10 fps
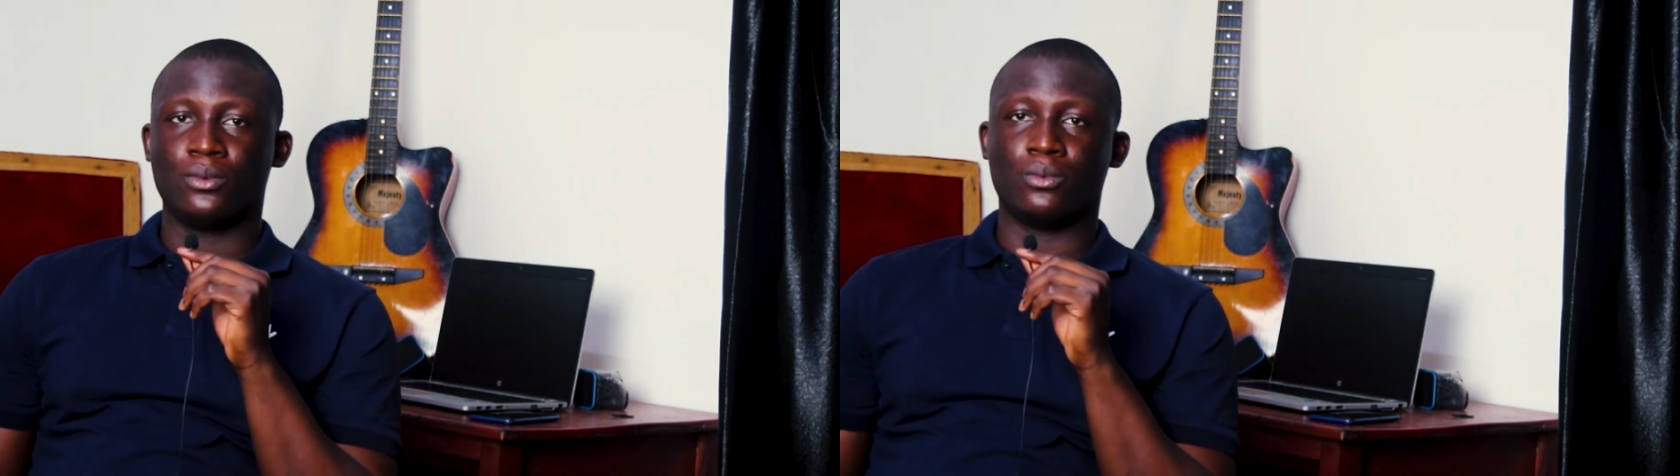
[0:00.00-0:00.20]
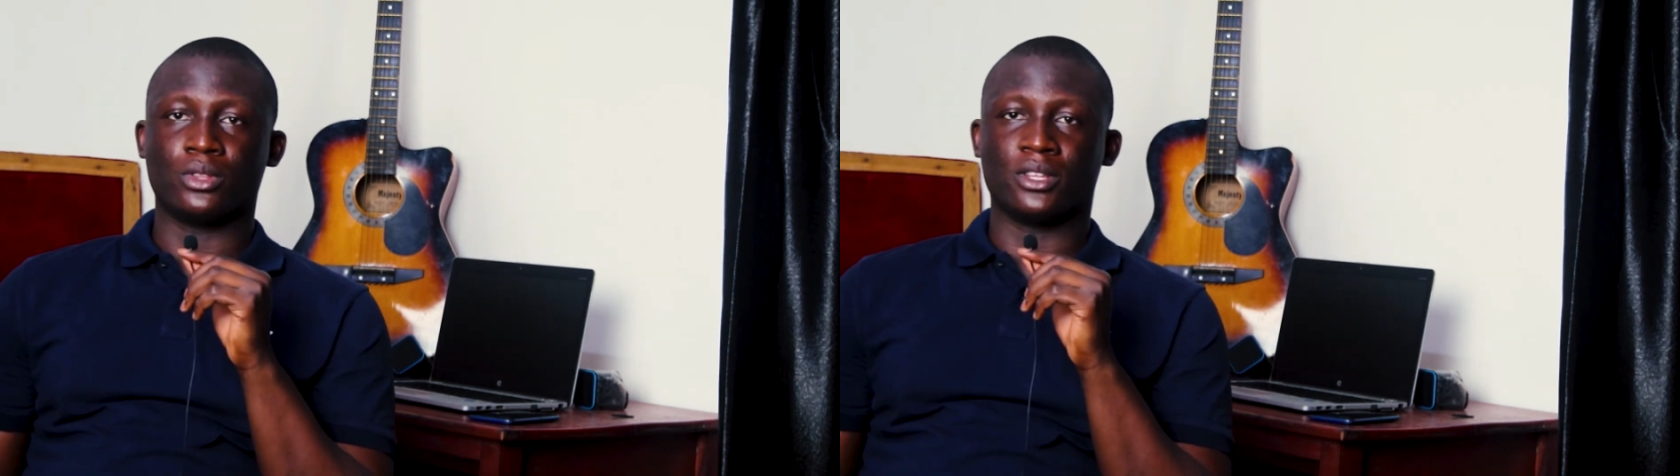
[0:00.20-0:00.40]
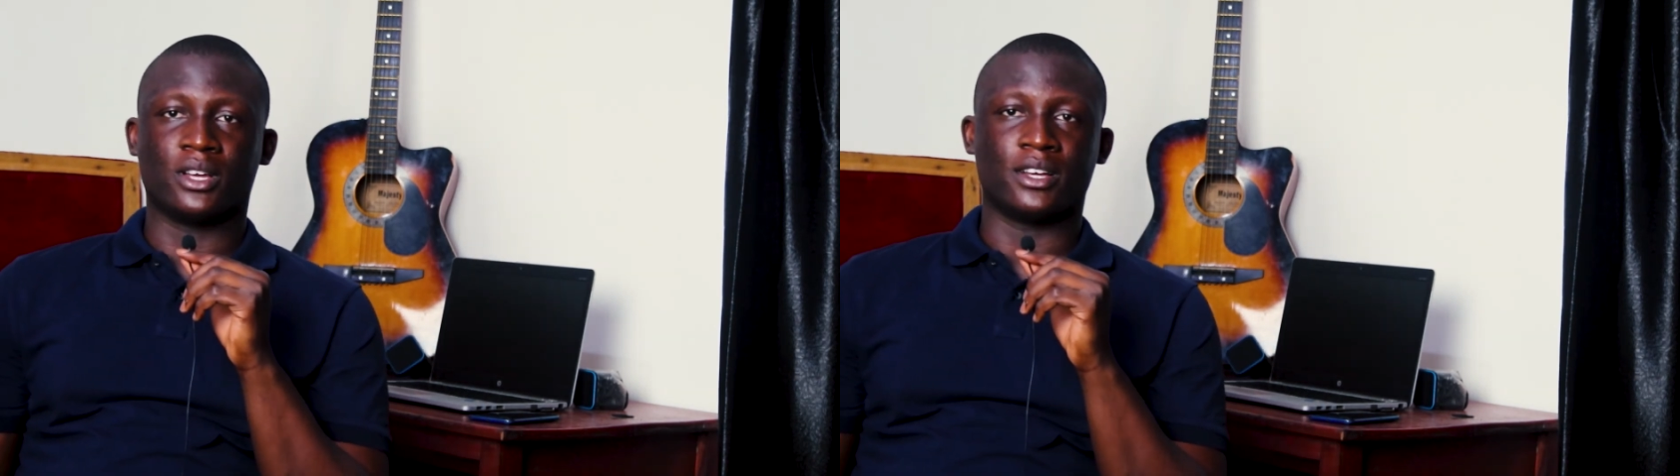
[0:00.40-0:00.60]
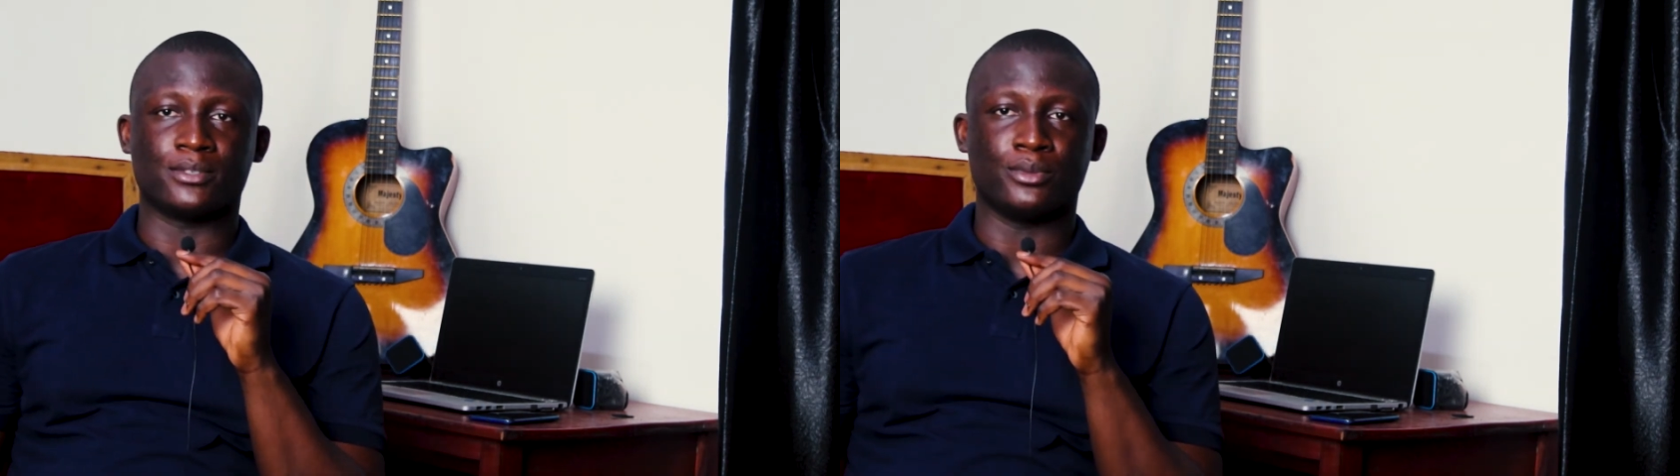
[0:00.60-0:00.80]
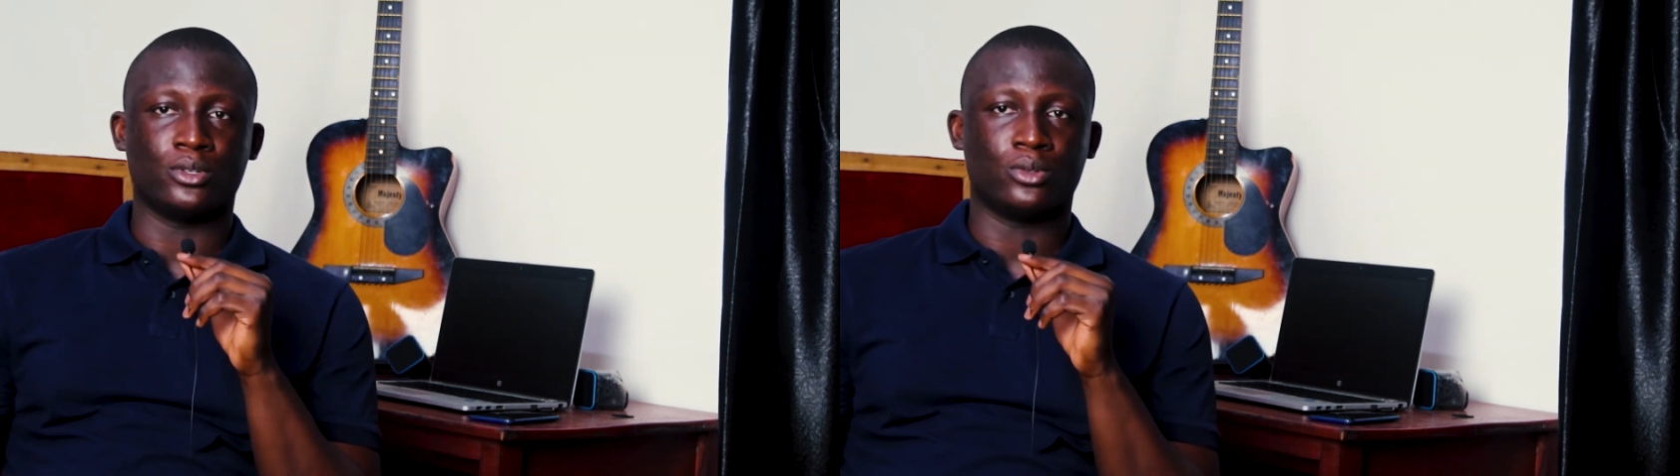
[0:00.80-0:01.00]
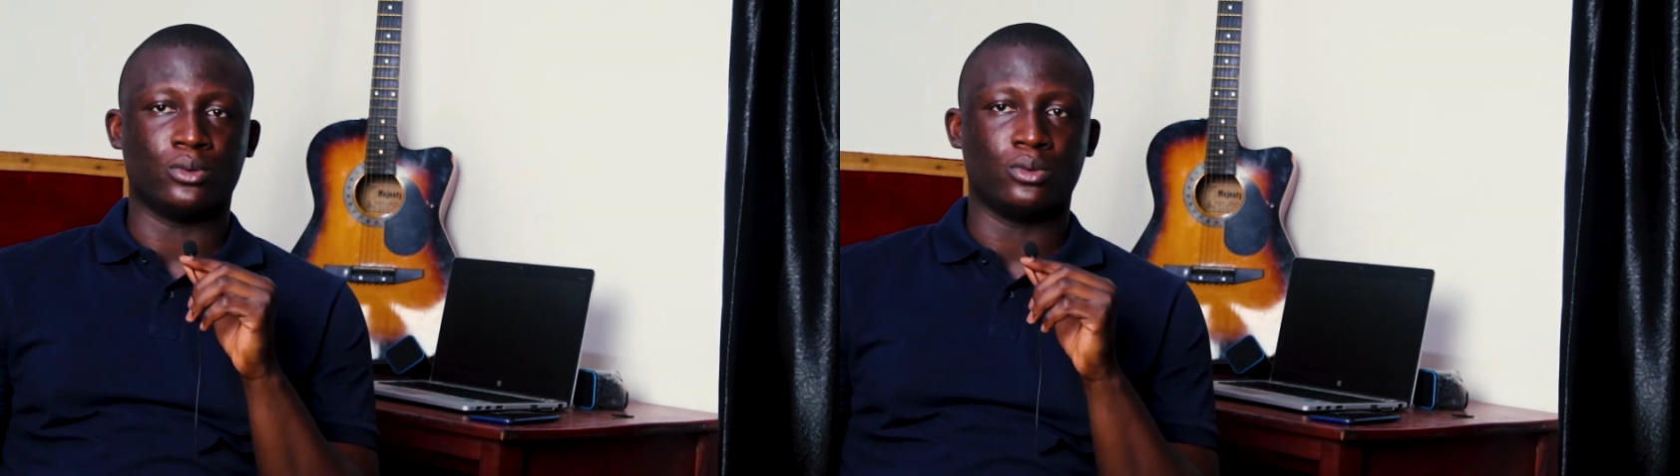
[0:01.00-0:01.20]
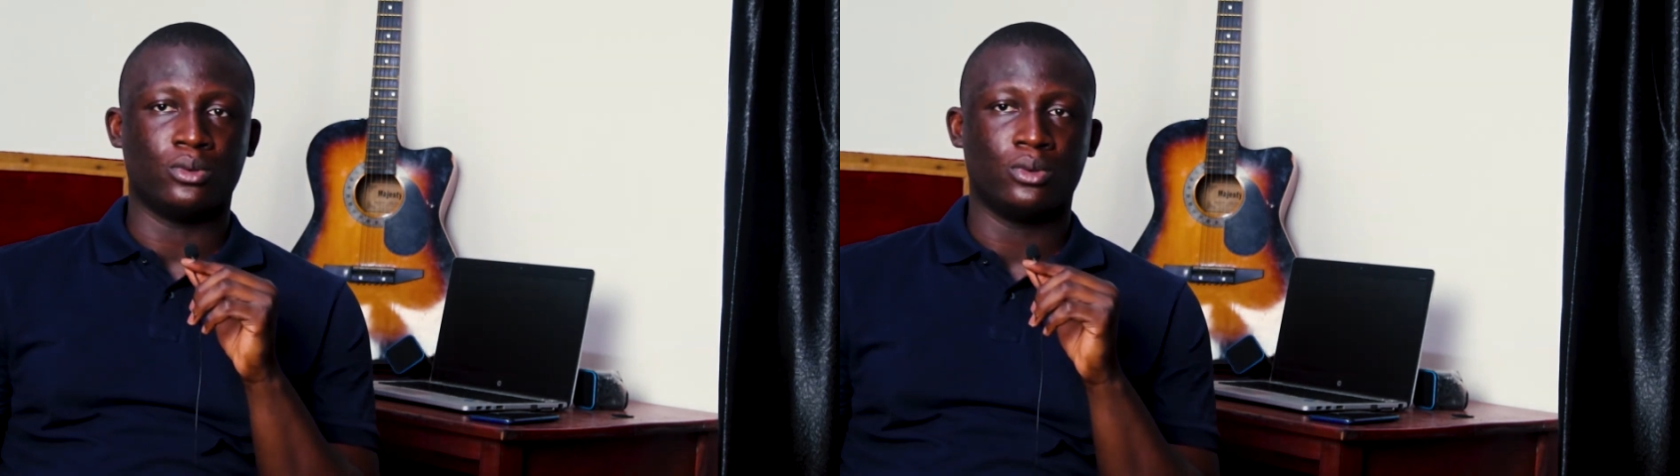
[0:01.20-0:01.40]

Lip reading: what the car has been through,